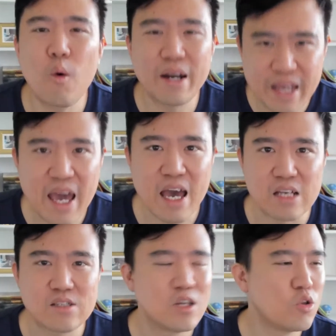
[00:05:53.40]

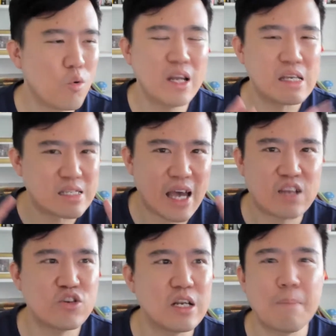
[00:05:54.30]
cares. No one is
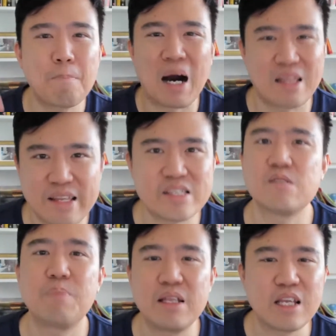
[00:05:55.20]
actually
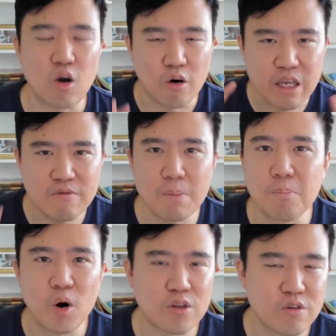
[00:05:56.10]
participating or even
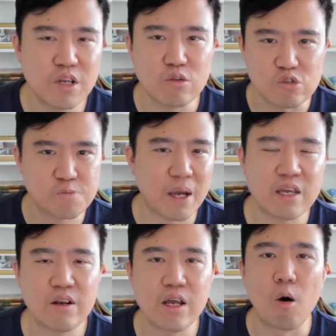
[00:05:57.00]
bothering to
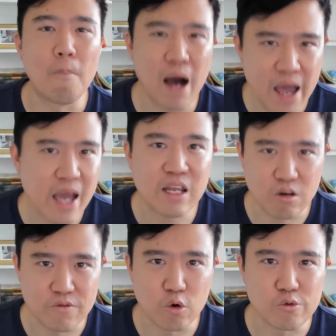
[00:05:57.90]
speculate or buy any
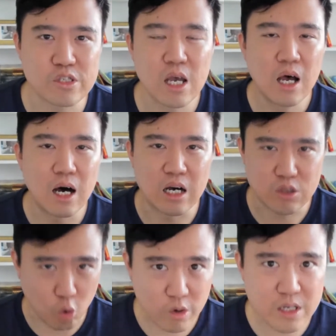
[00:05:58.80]
of those
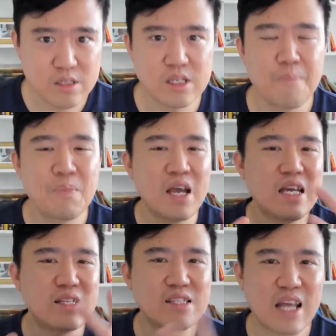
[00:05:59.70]
tokens.
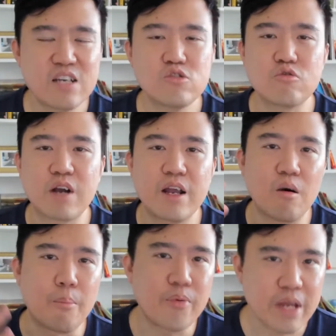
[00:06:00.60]
It's nice to kind
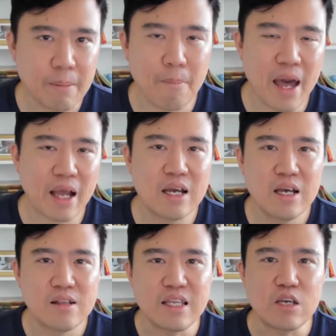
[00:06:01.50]
of bring back the